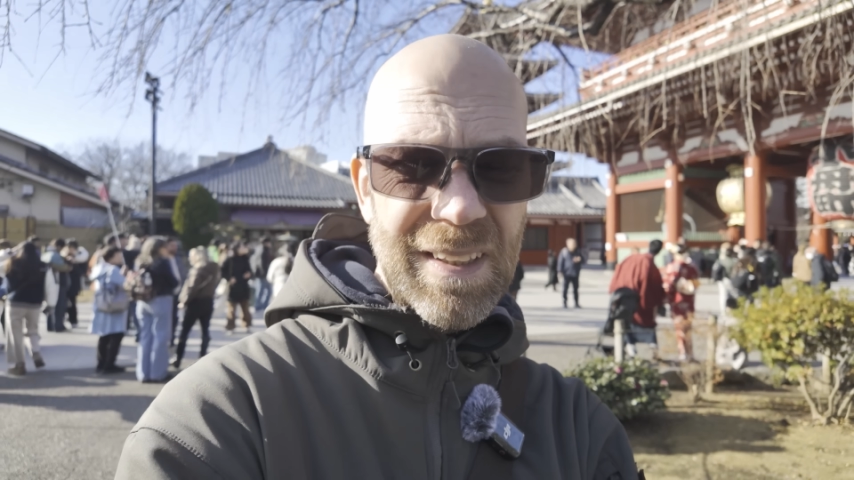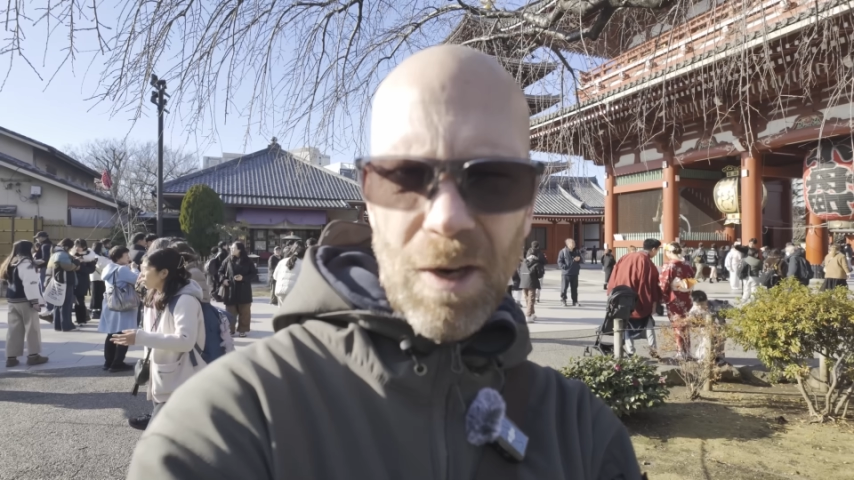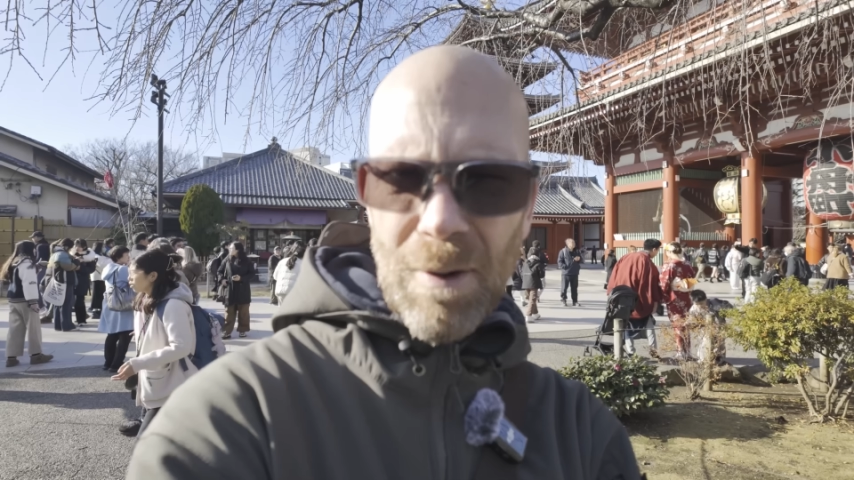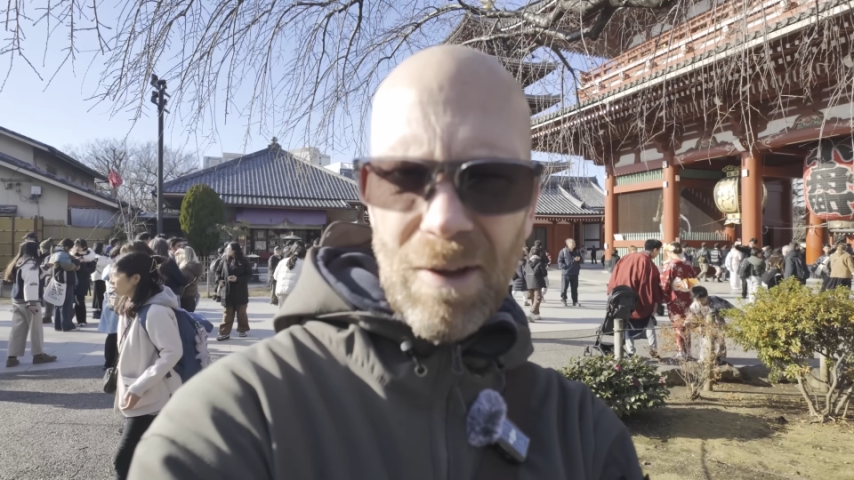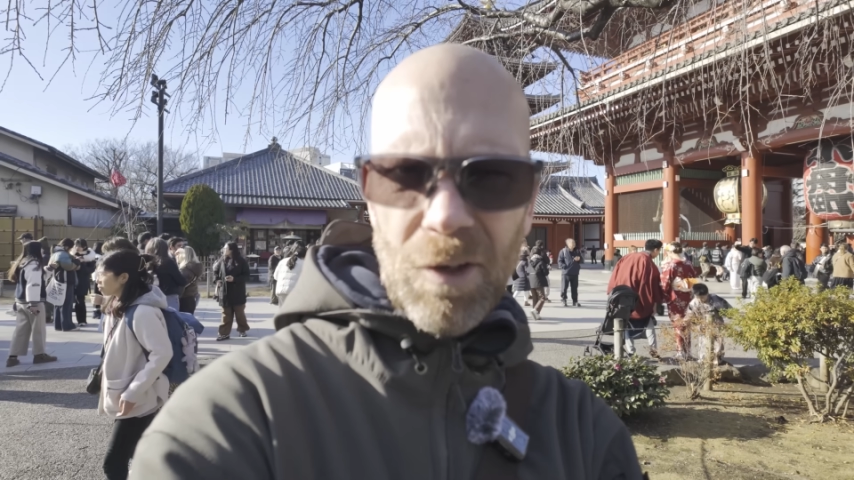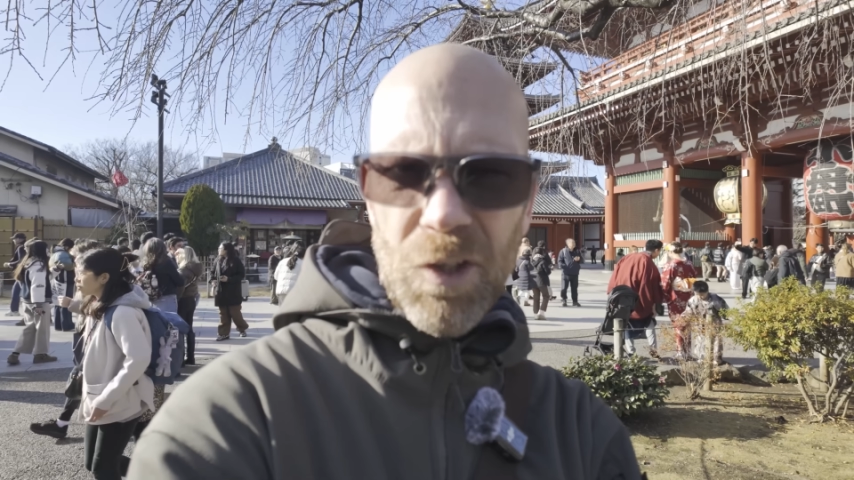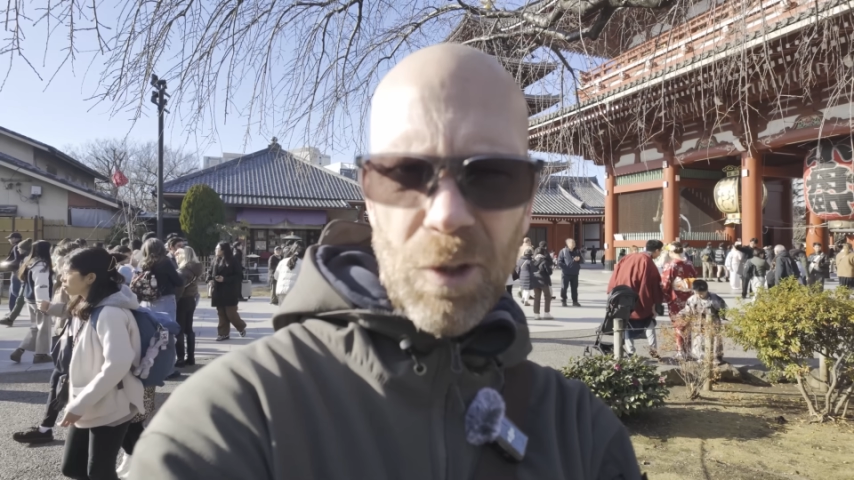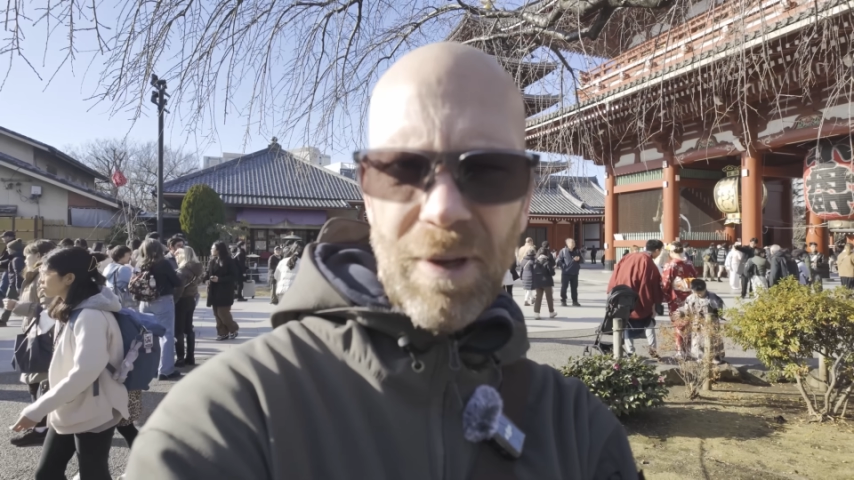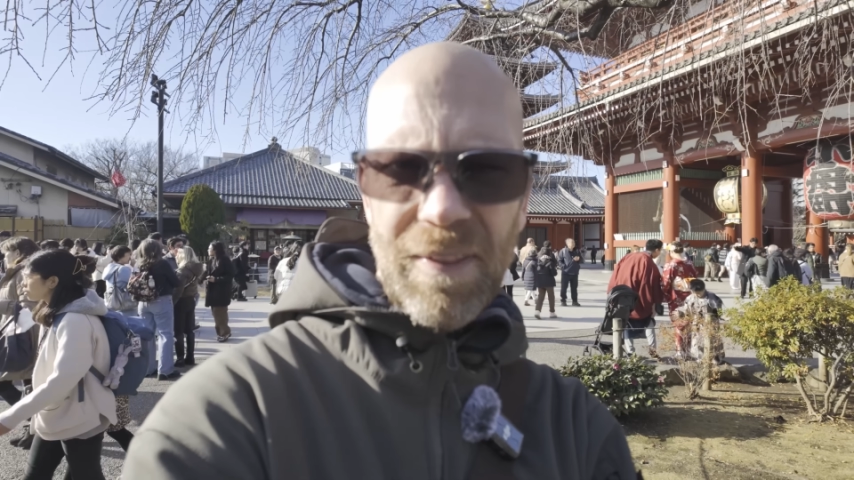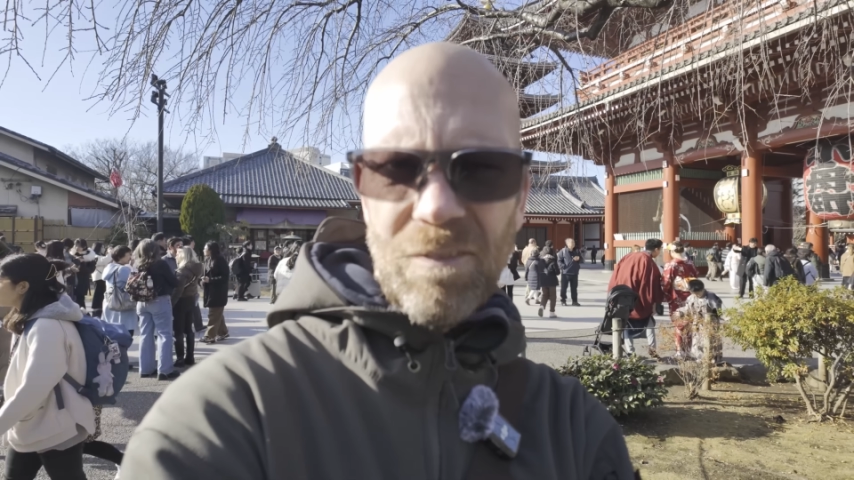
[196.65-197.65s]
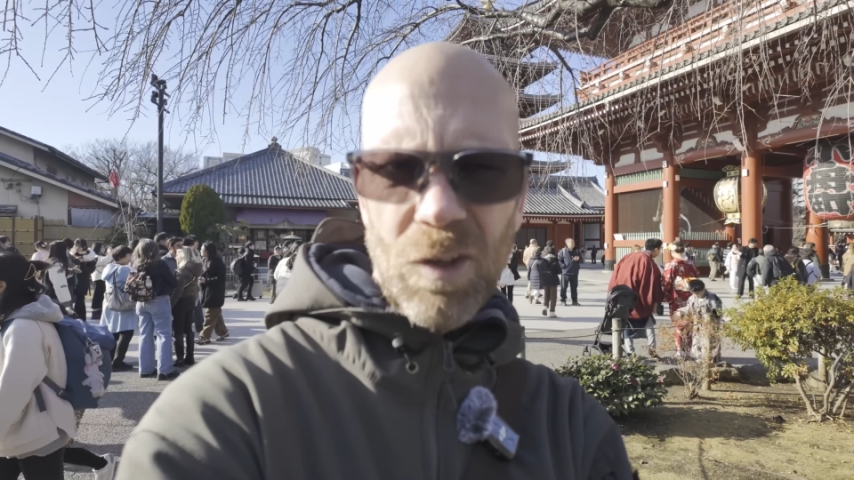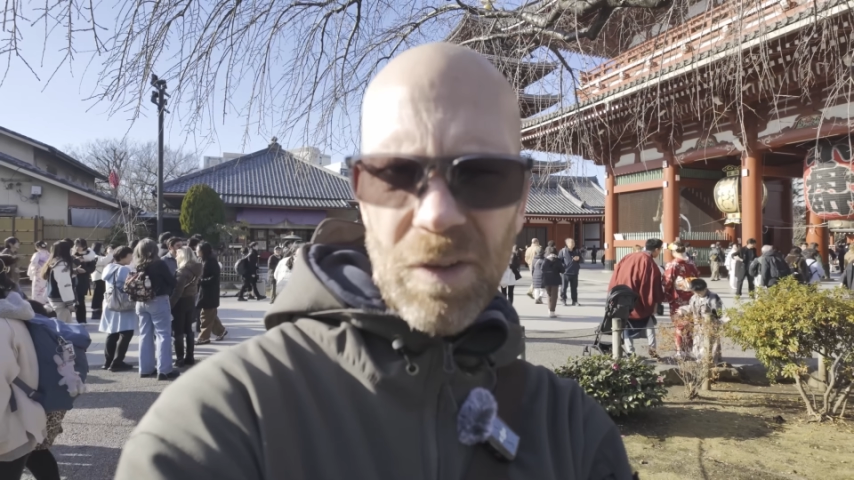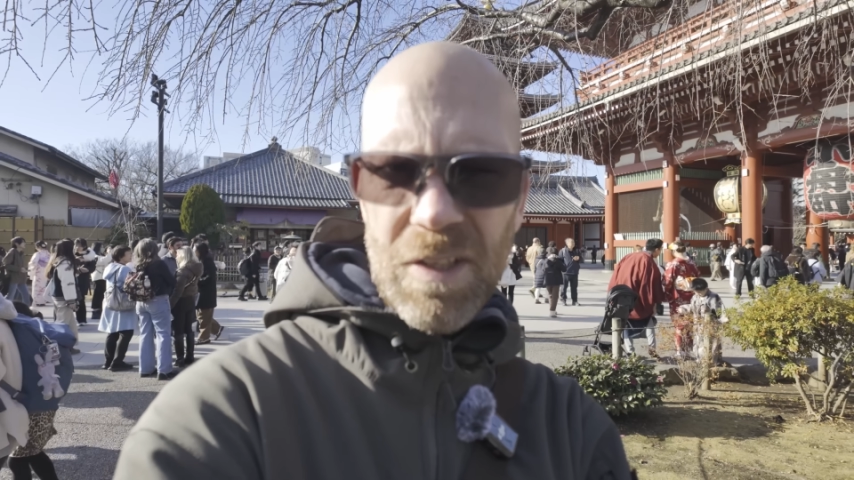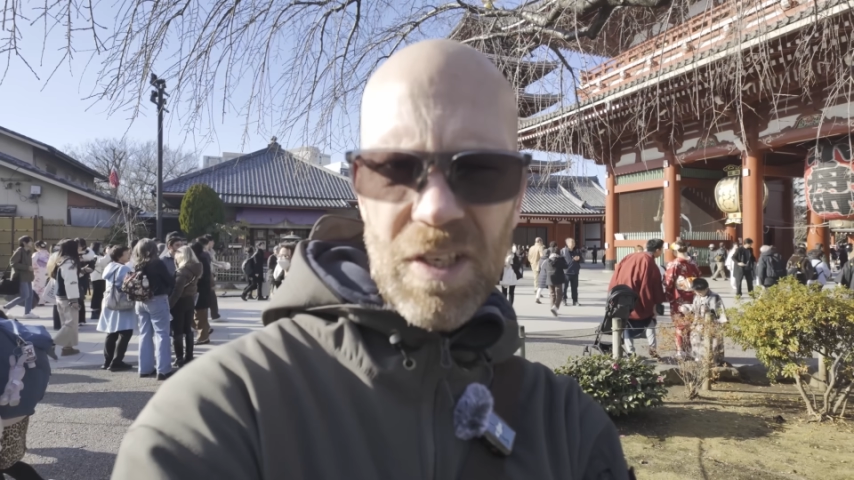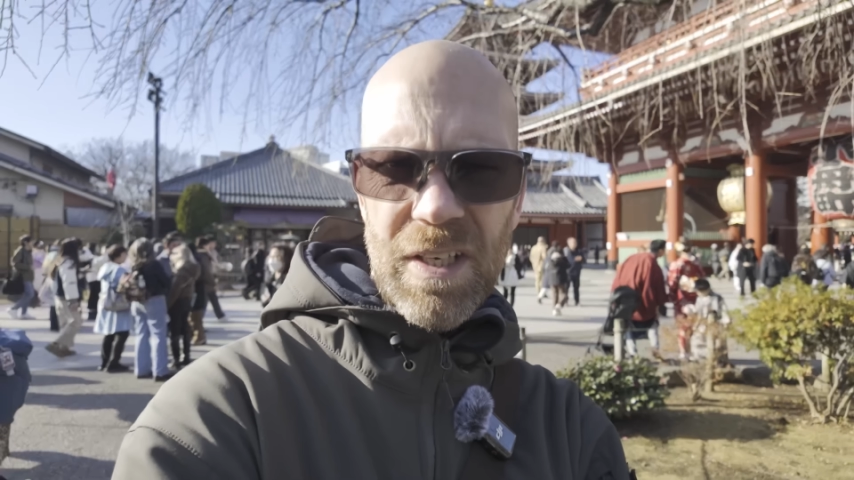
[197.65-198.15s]
They know how to do it. They've
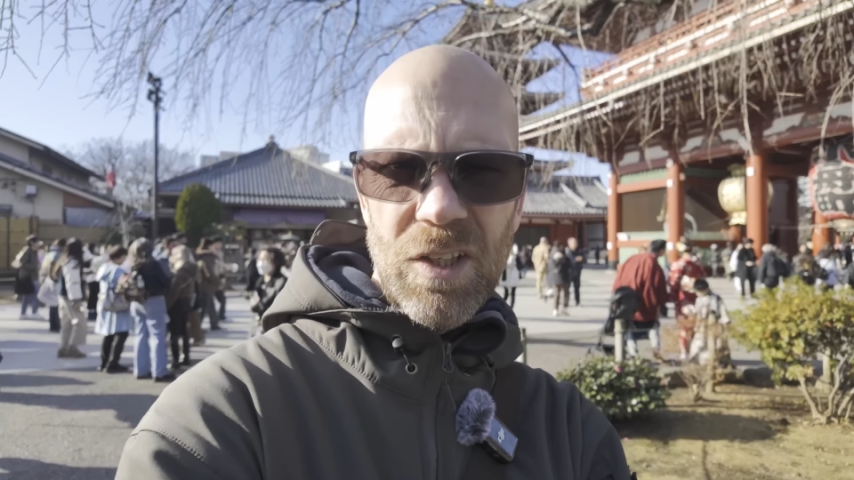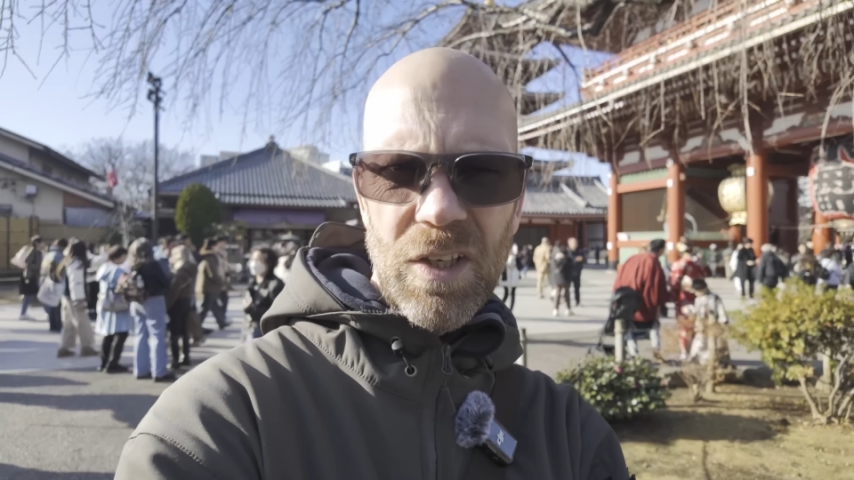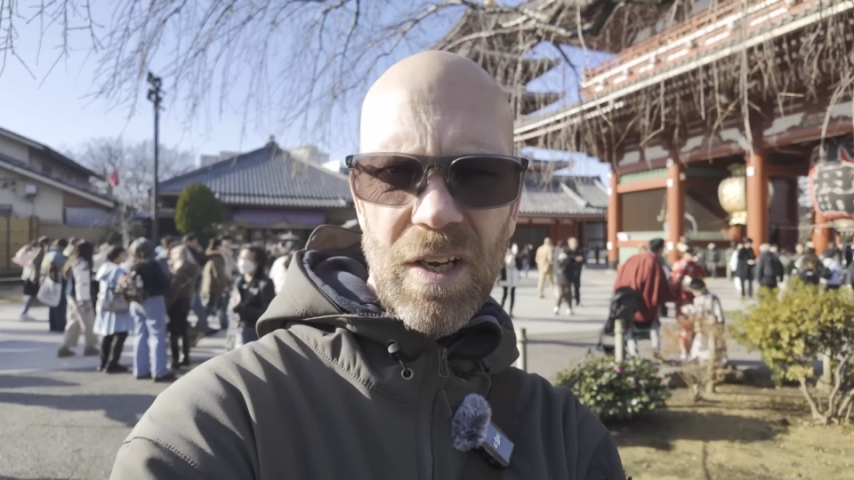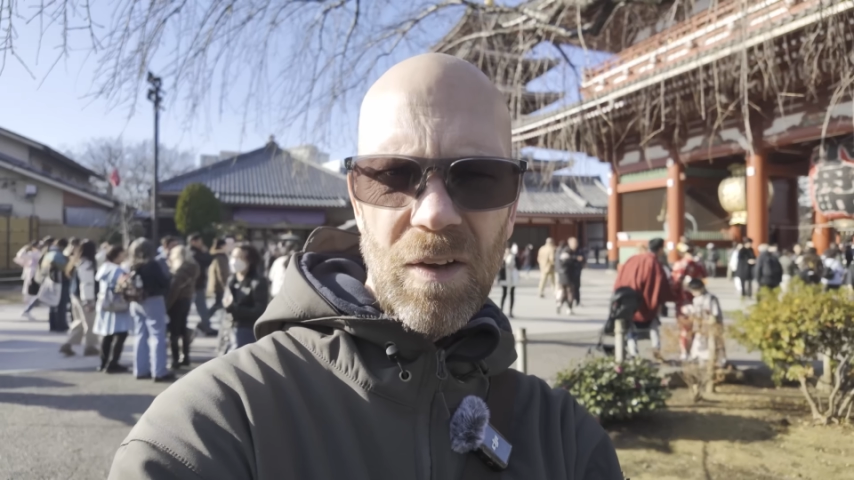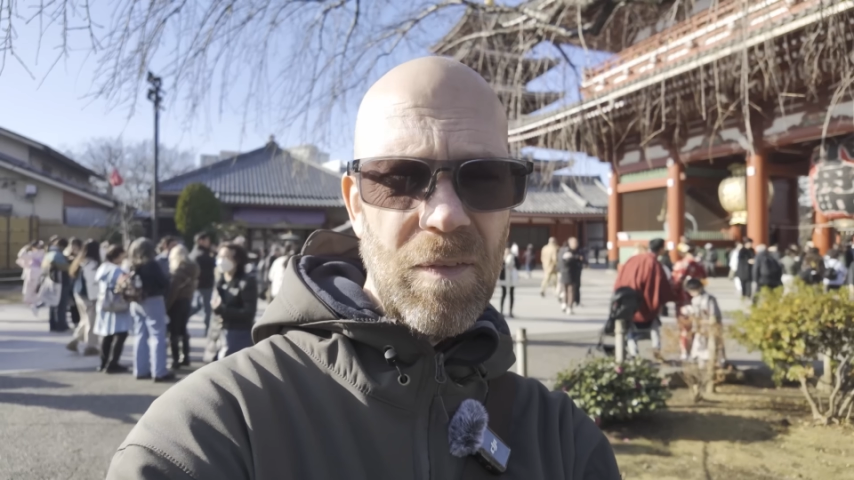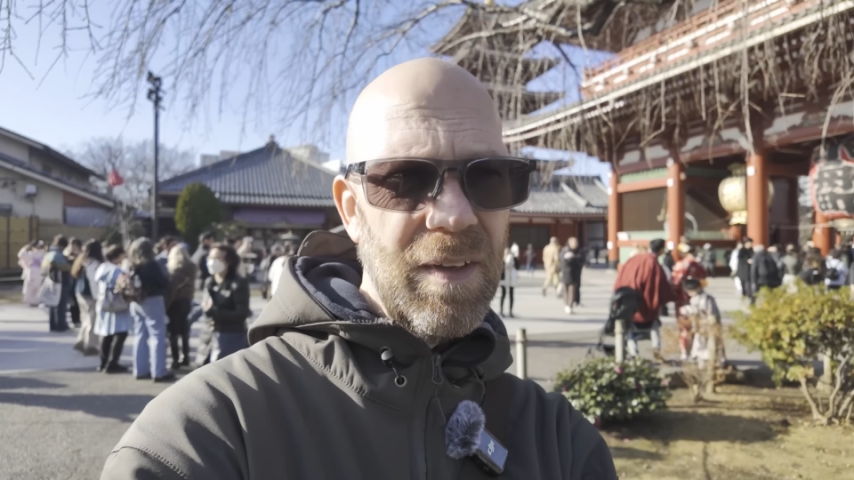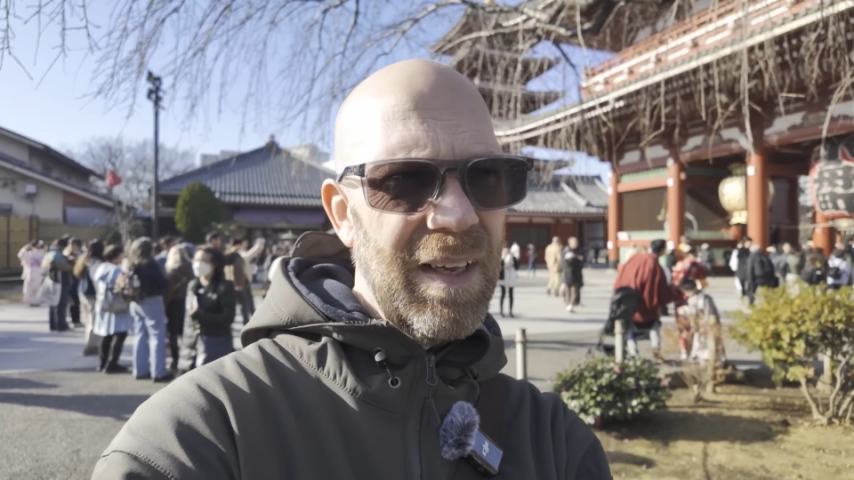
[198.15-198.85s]
got the t-shirt.